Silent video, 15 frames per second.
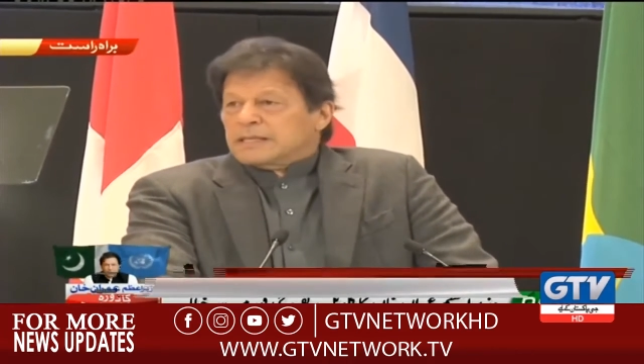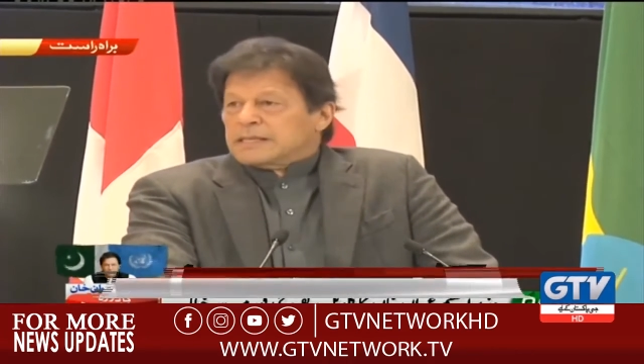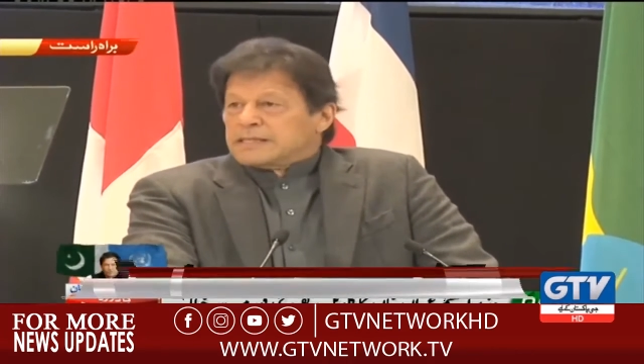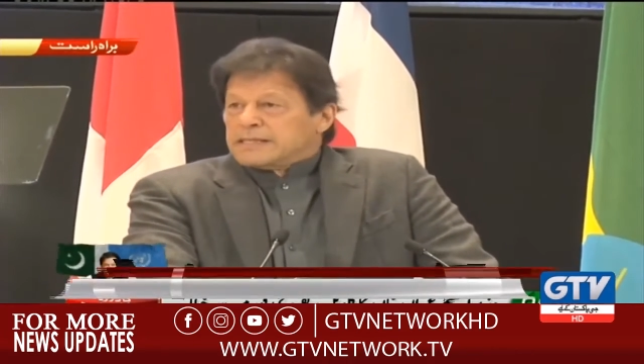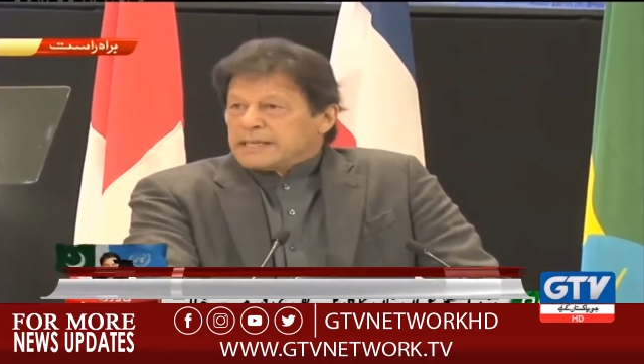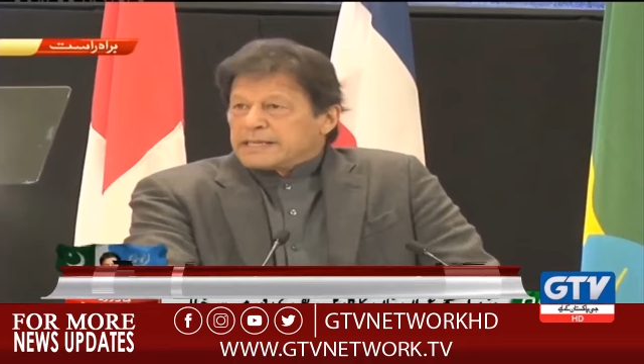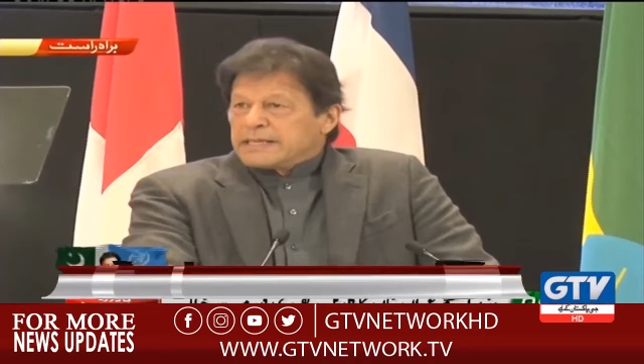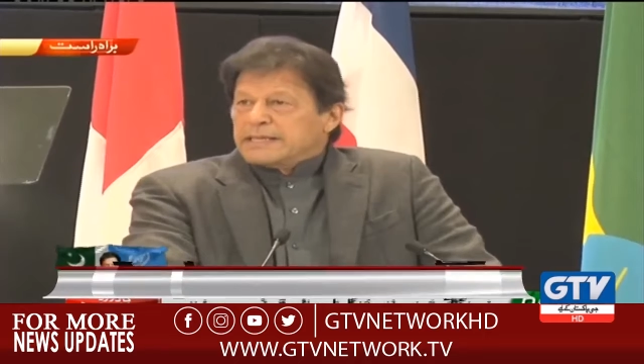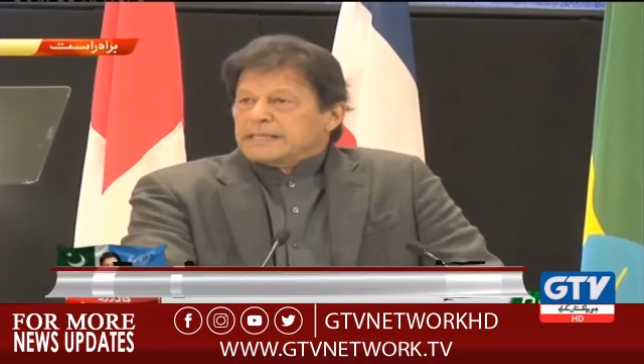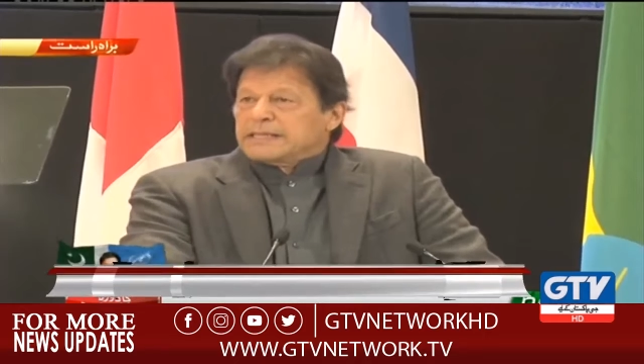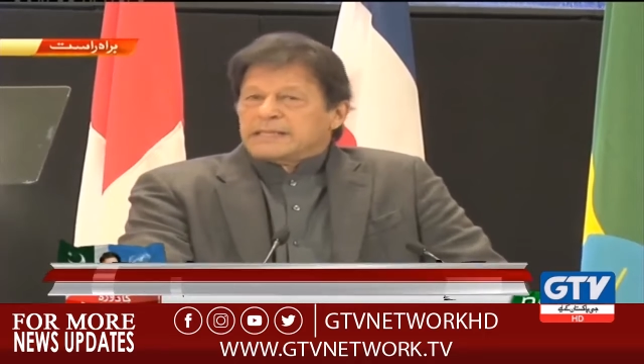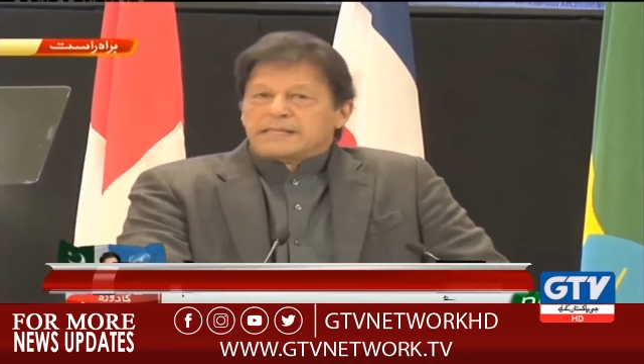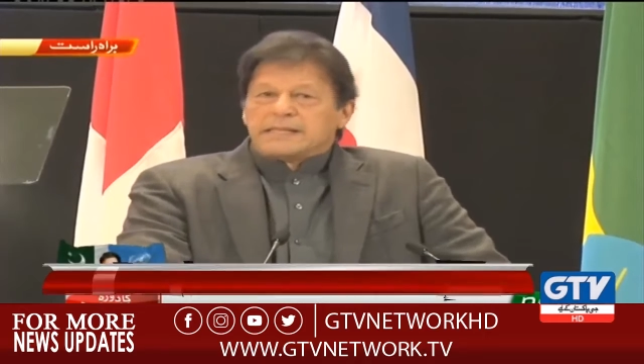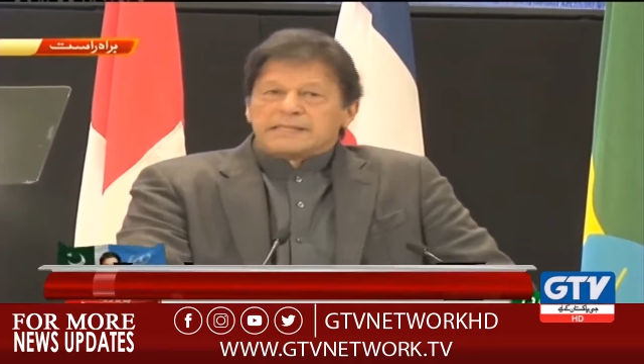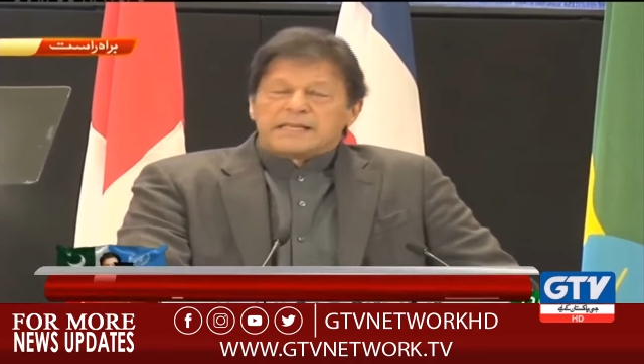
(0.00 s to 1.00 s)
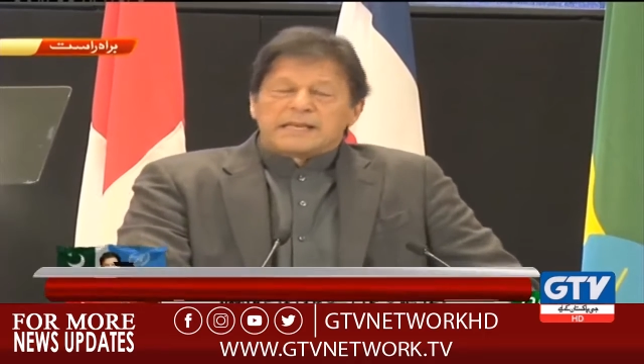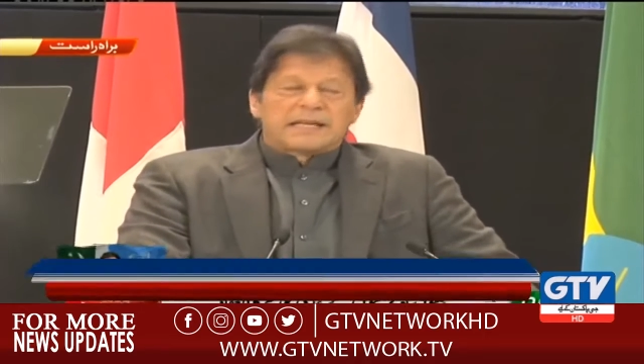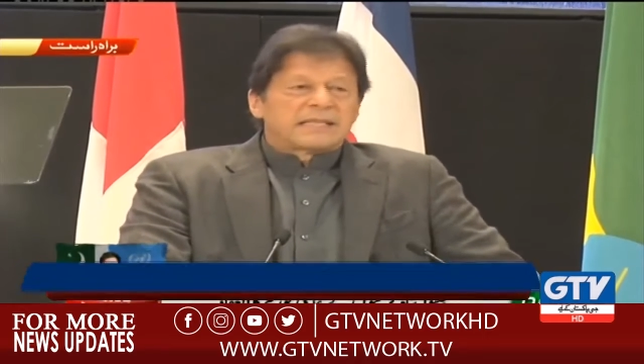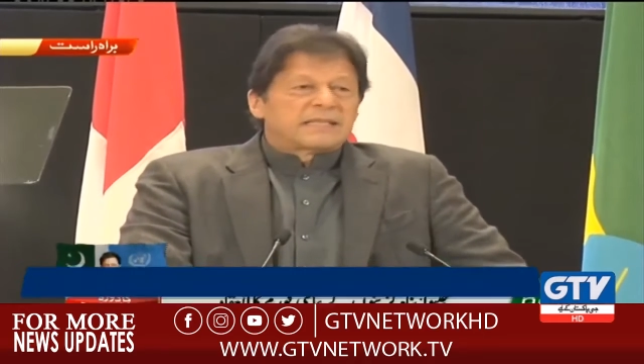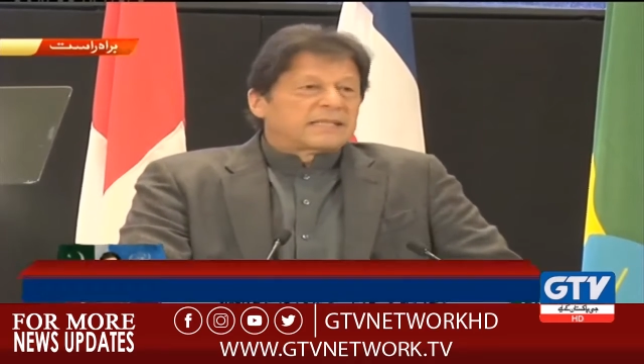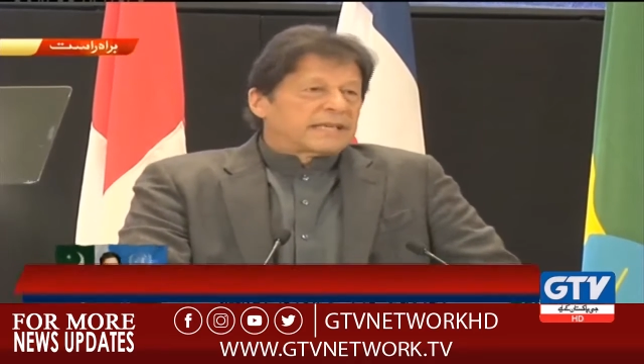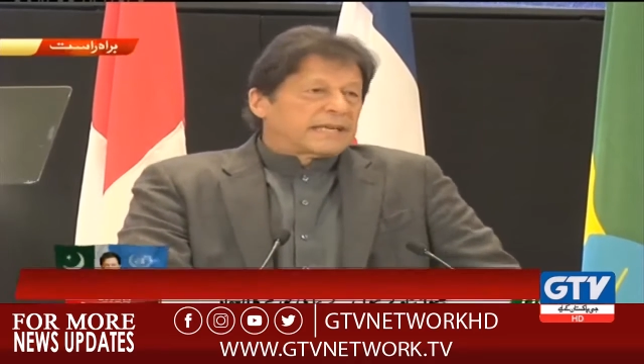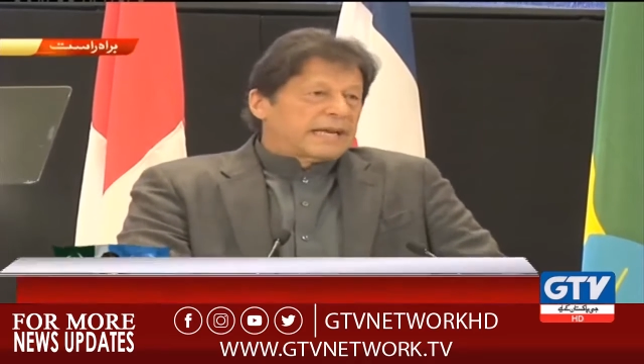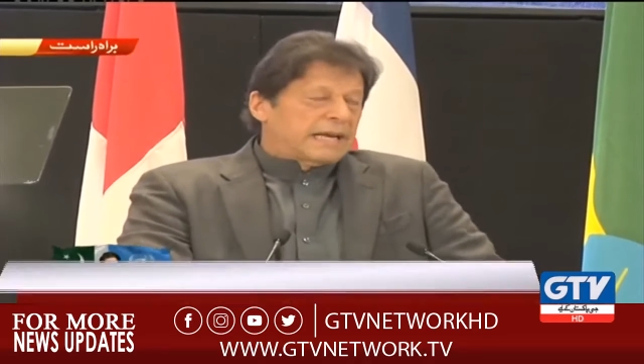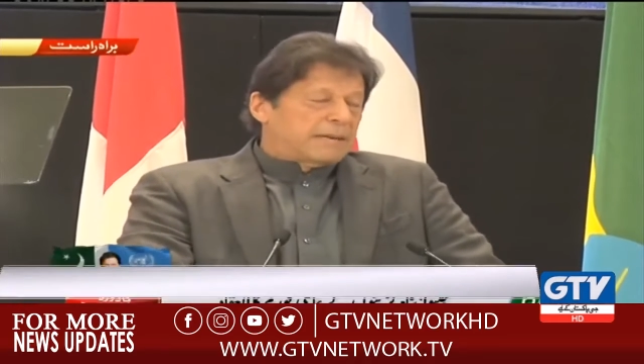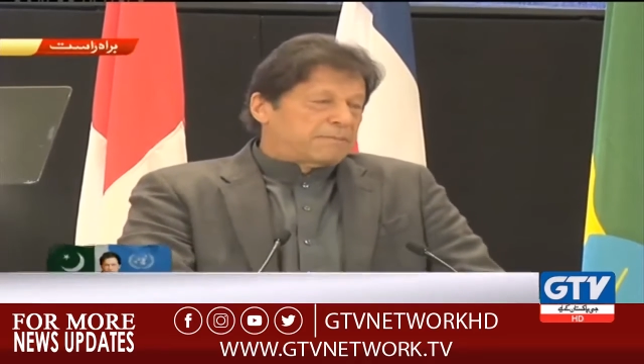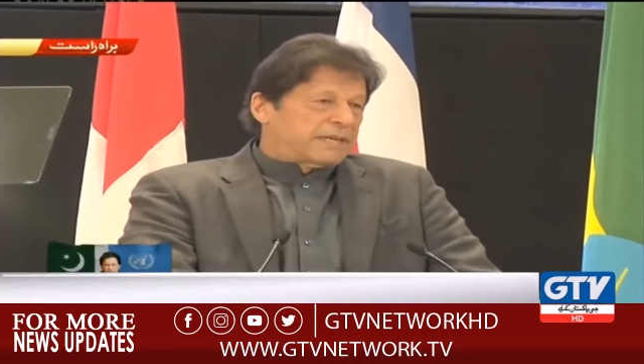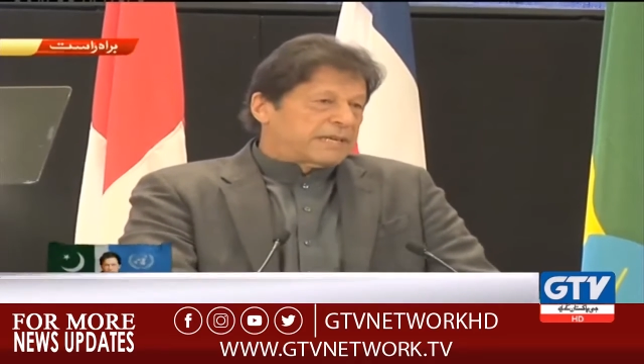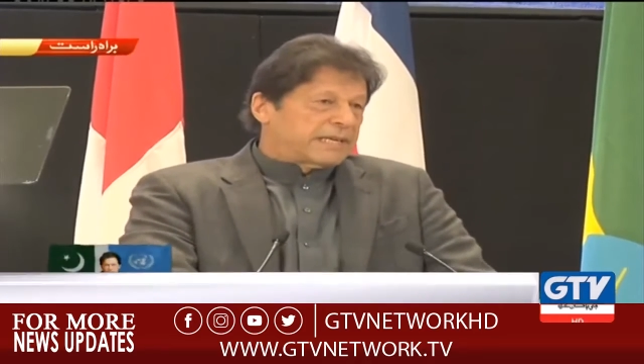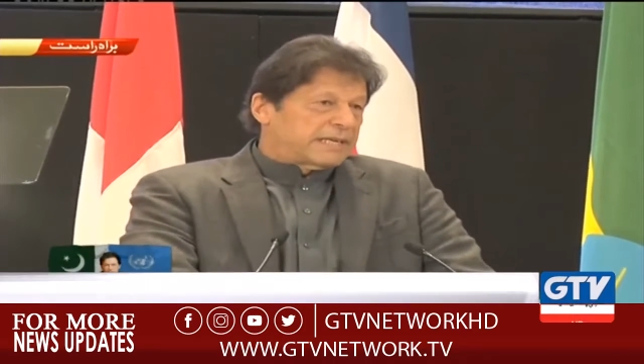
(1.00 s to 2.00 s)
Secondly, there is another thing
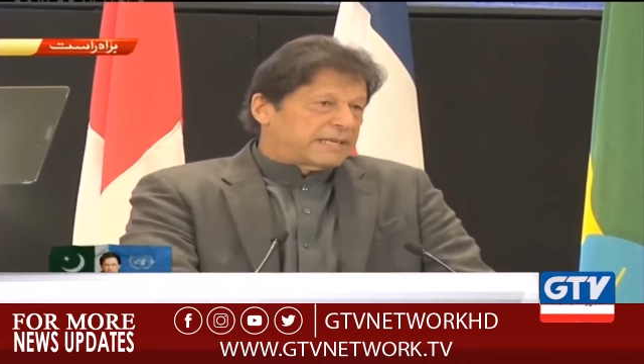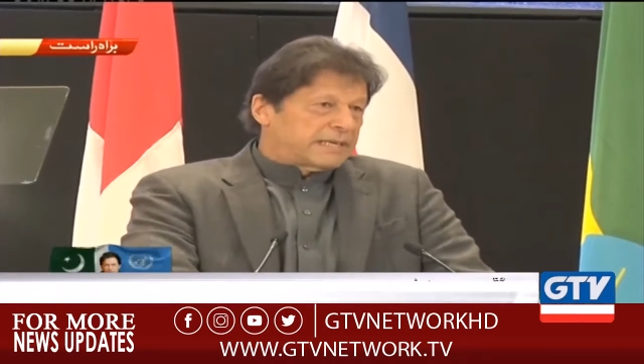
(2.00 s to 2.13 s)
happening in